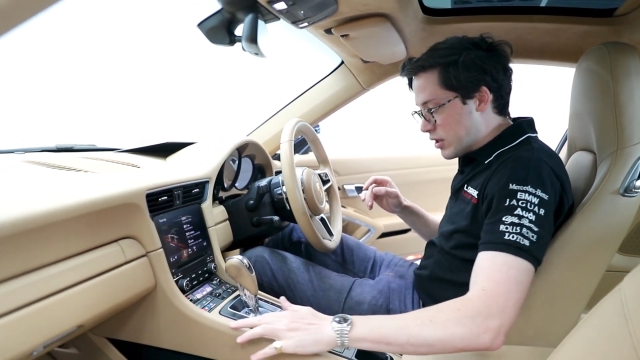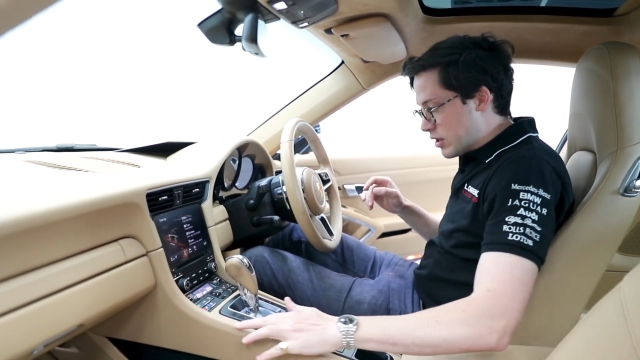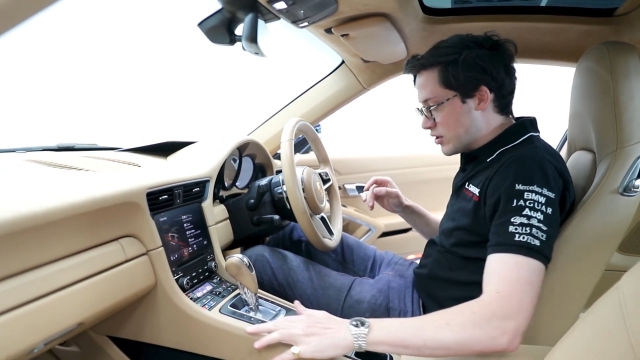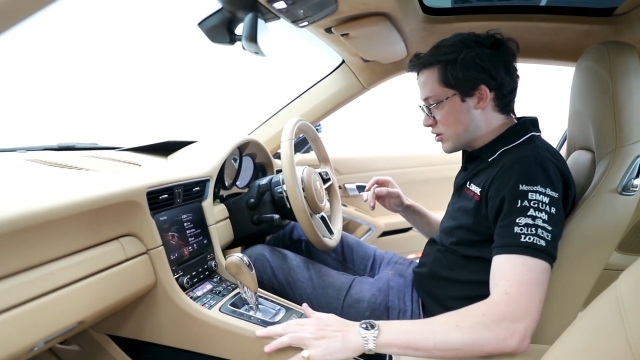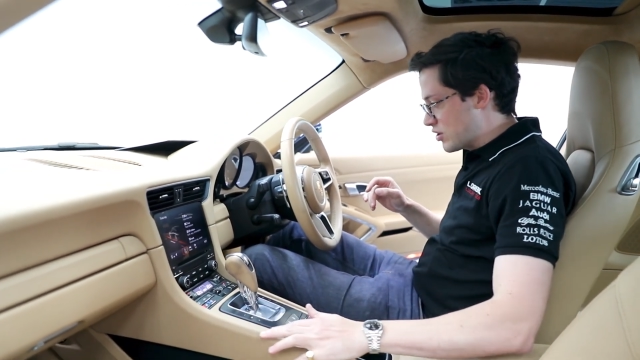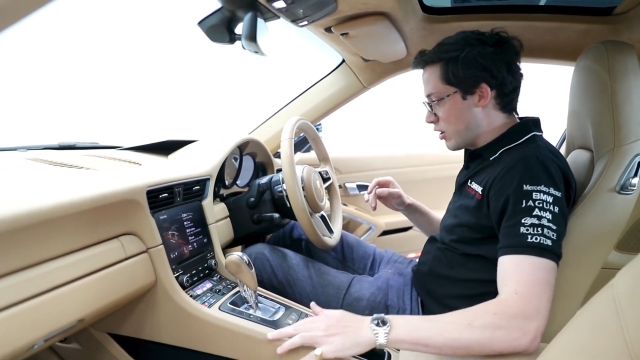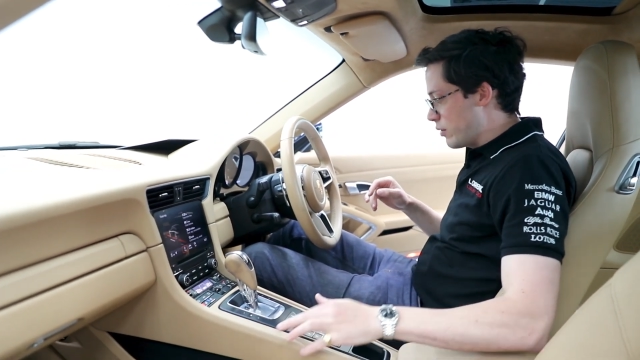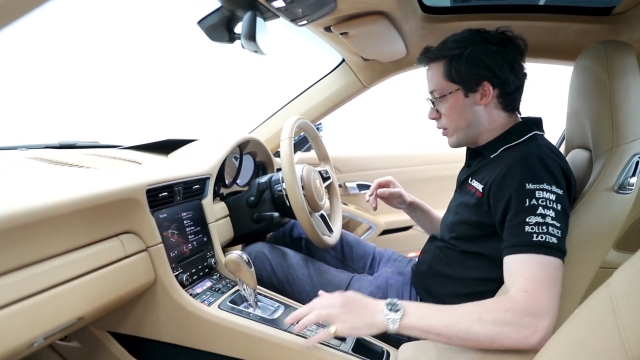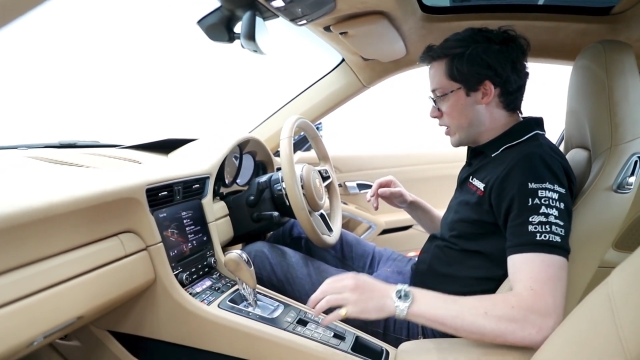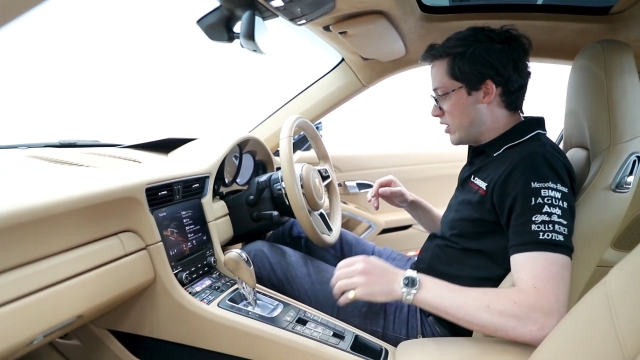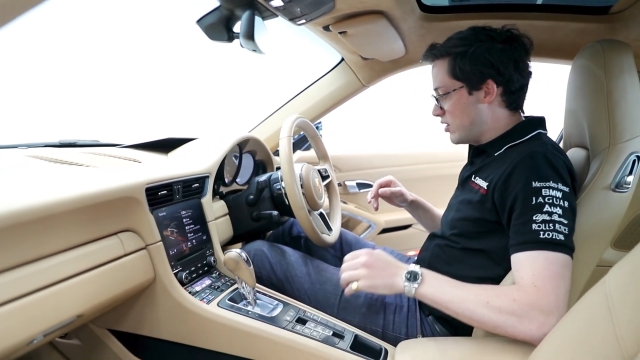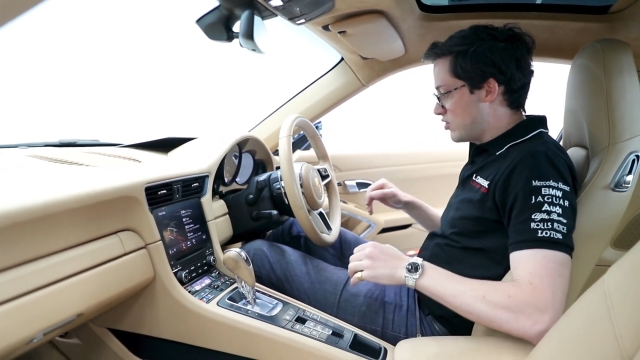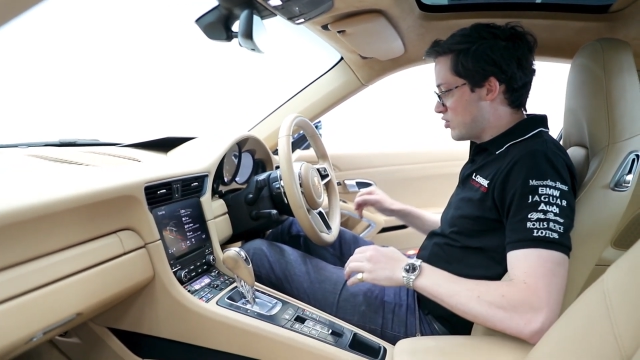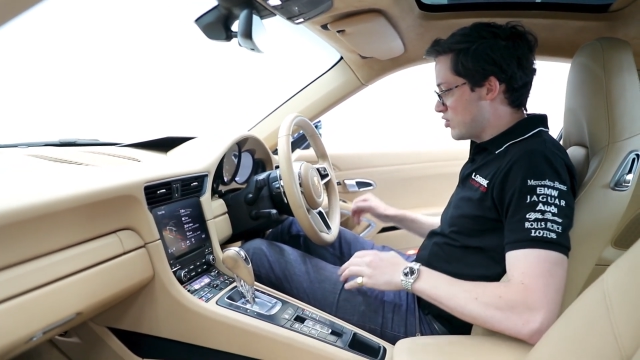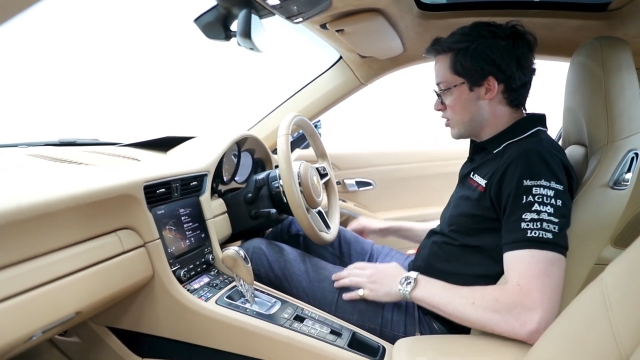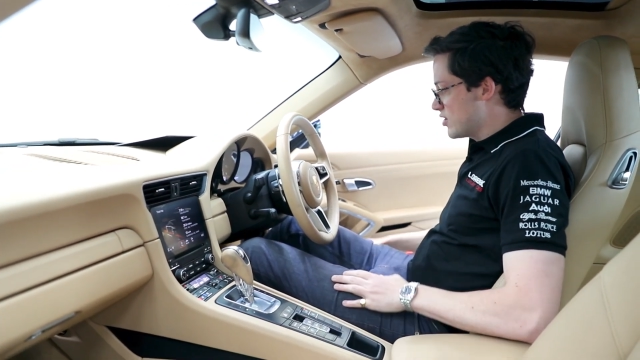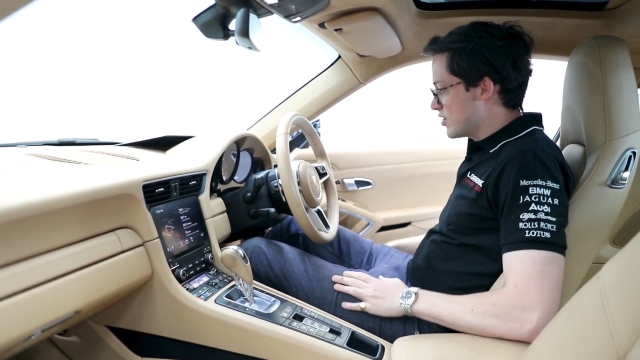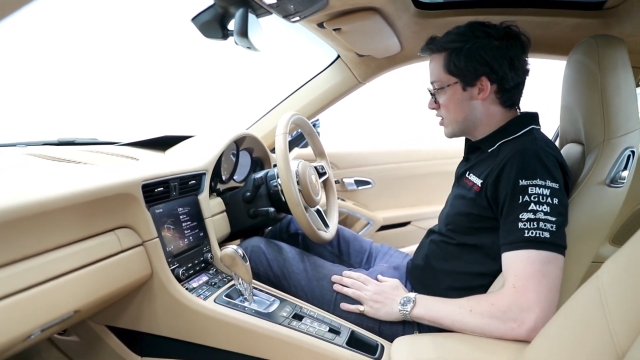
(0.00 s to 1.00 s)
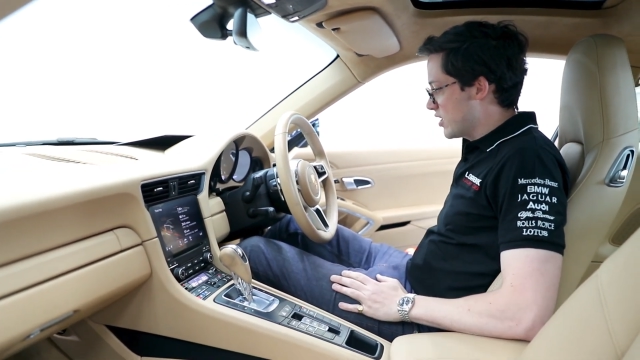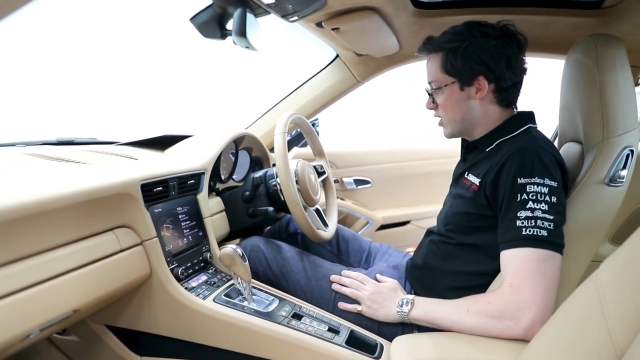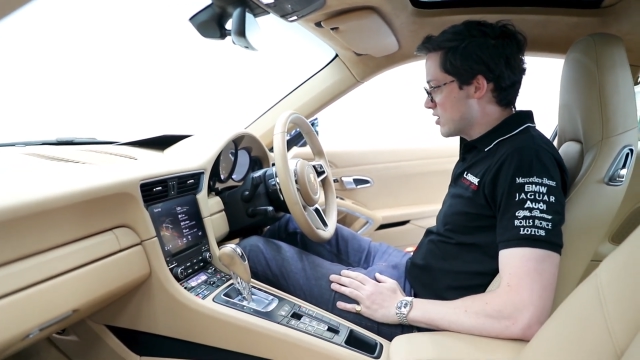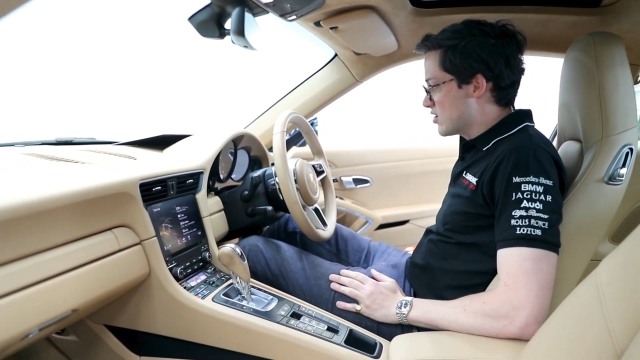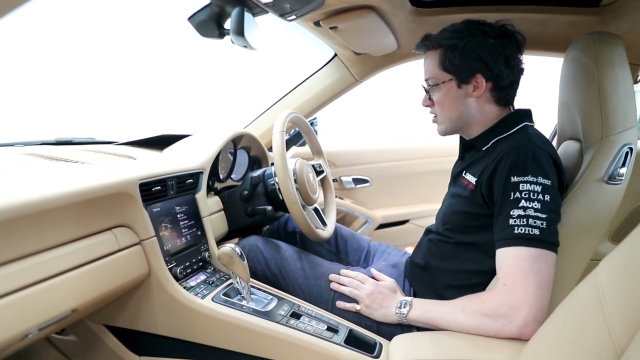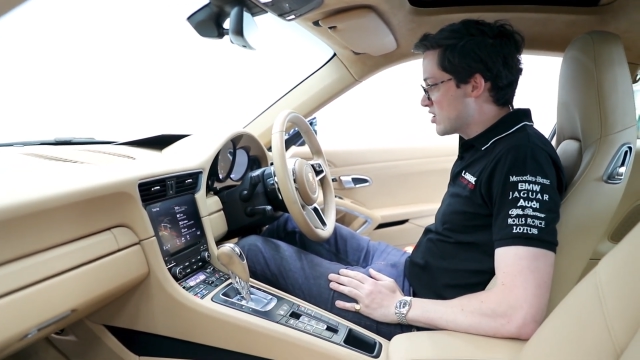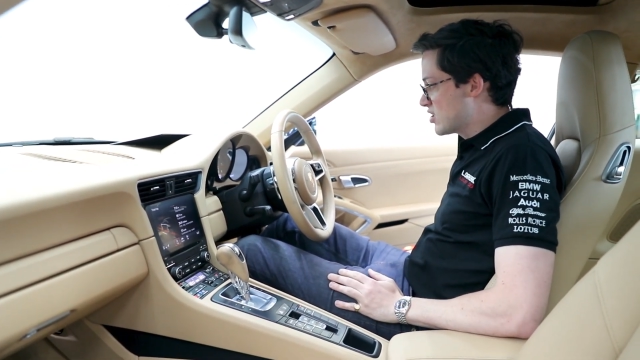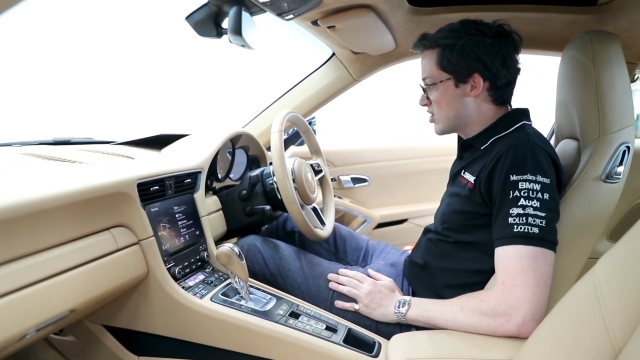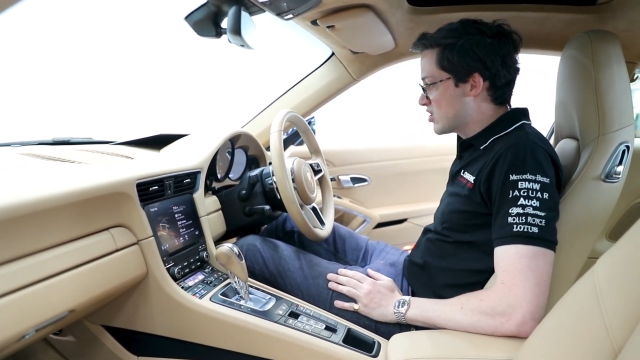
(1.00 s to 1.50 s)
So it is just a
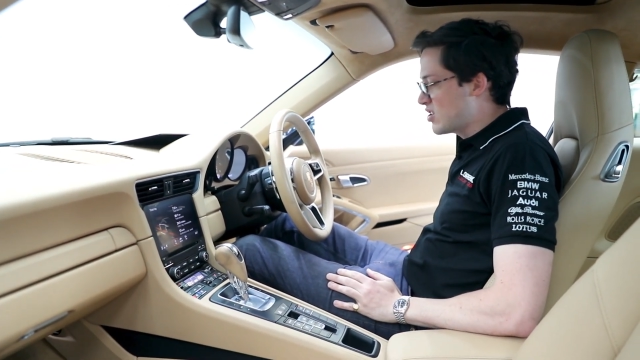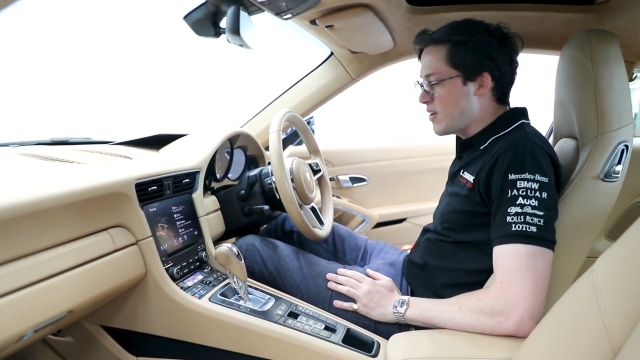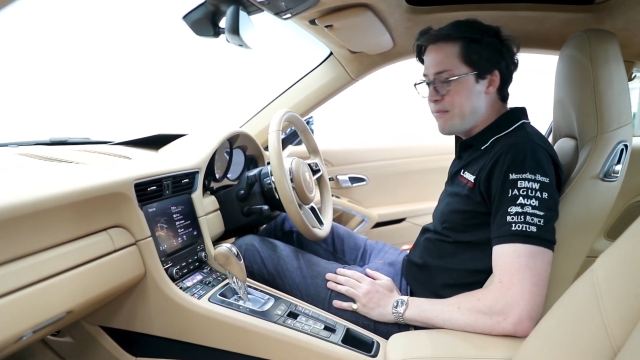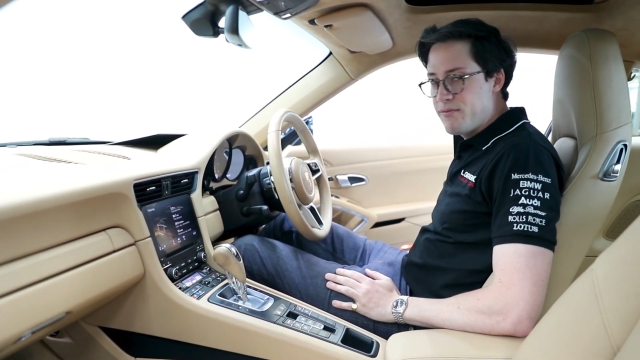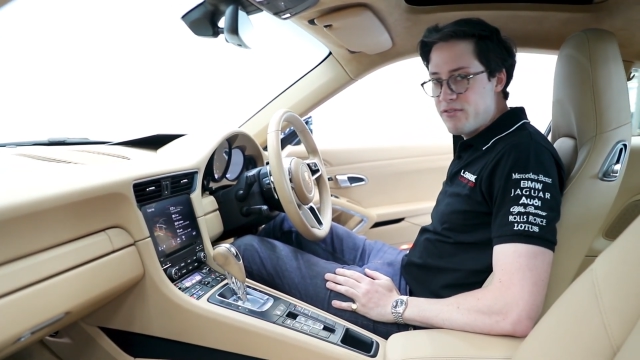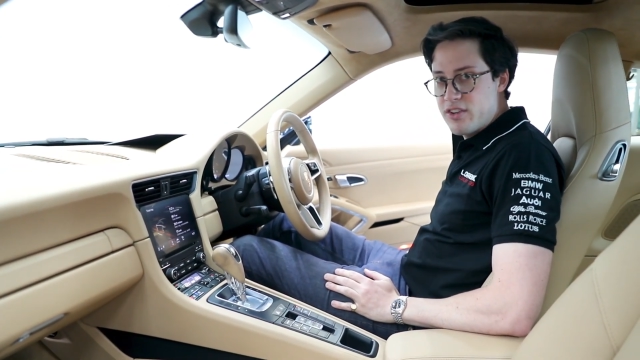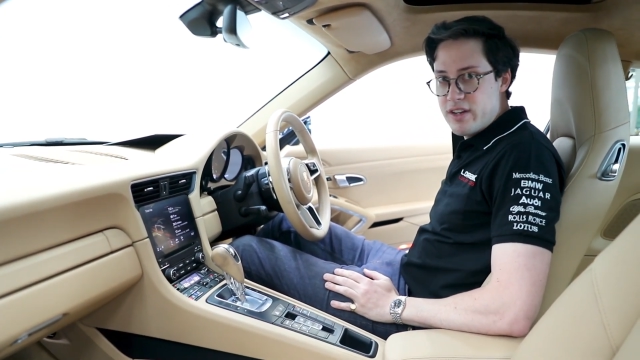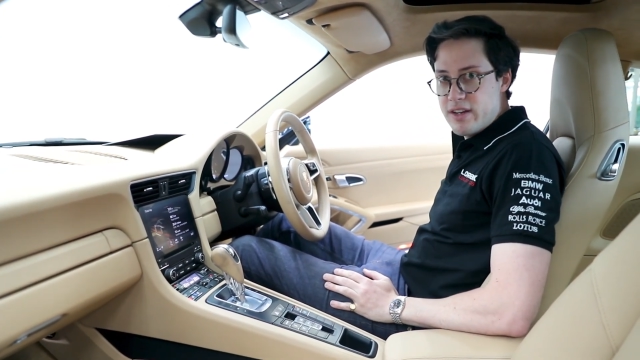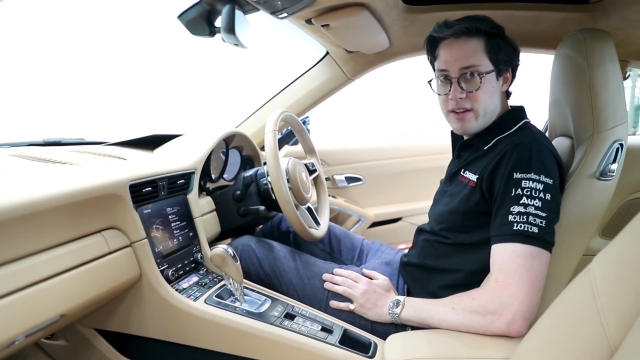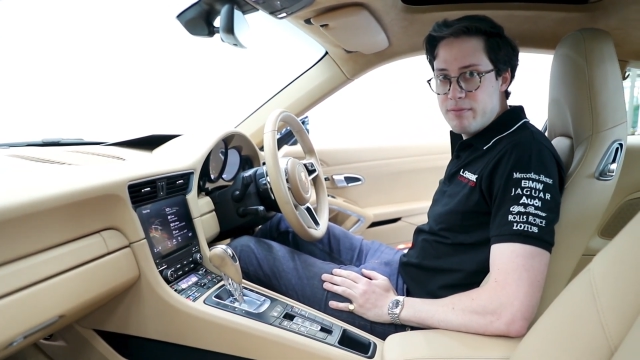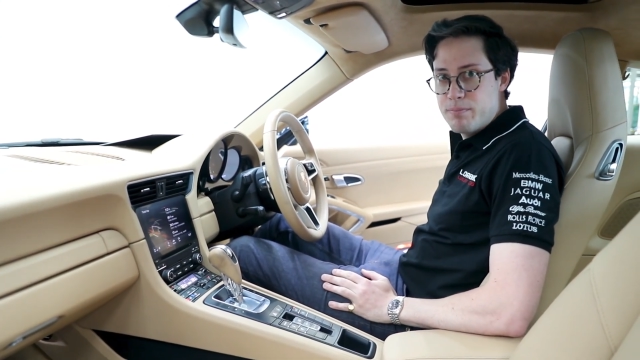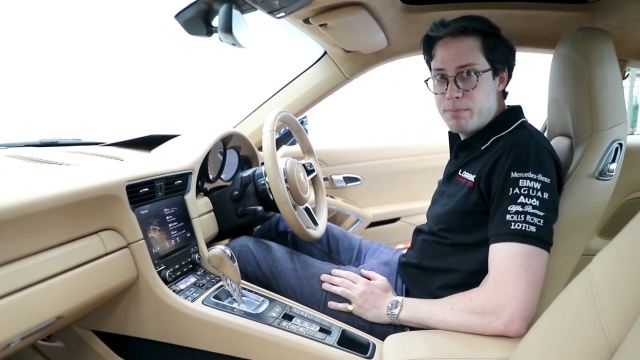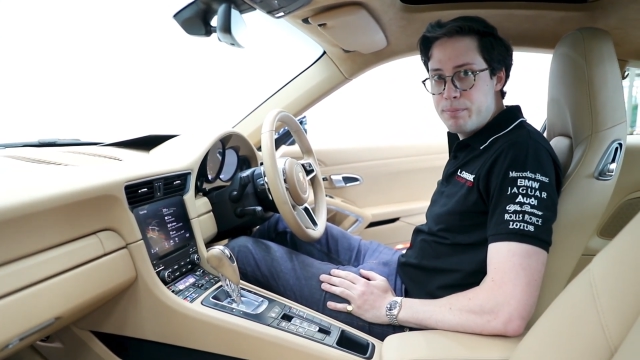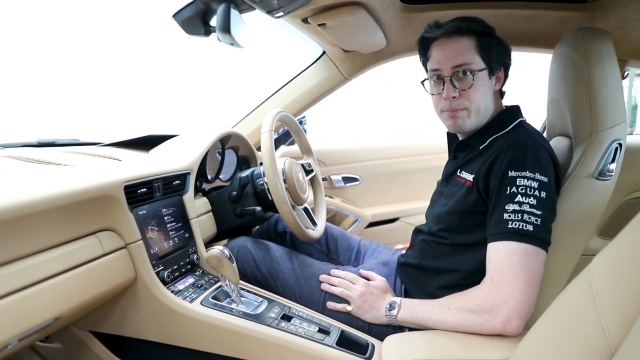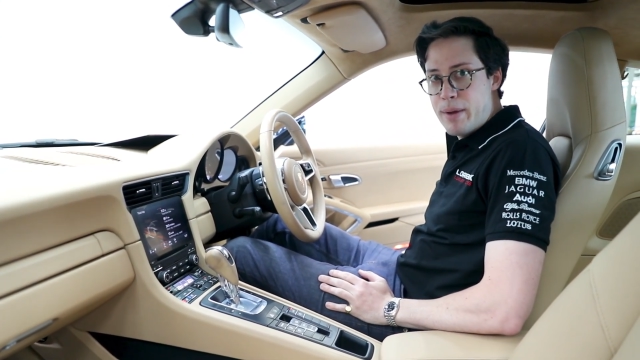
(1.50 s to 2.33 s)
symphony of